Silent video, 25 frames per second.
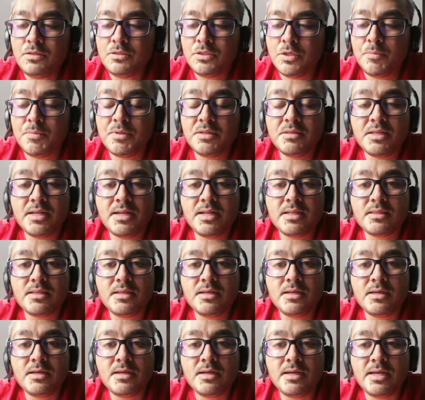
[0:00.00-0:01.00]
something that
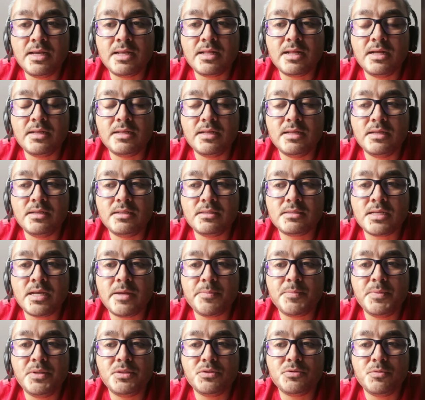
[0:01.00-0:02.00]
it
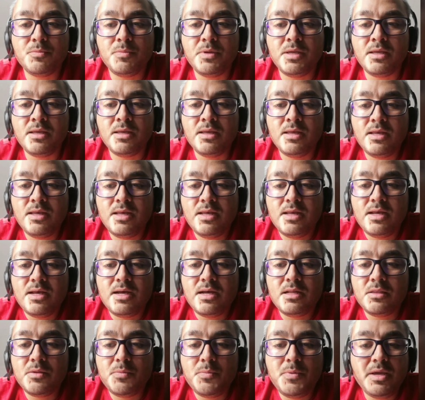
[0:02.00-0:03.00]
happened to me
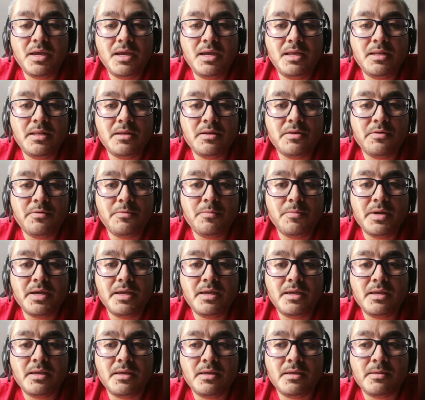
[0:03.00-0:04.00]
at the beginning of
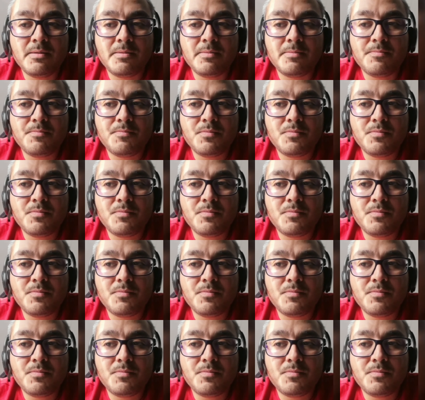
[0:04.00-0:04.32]
my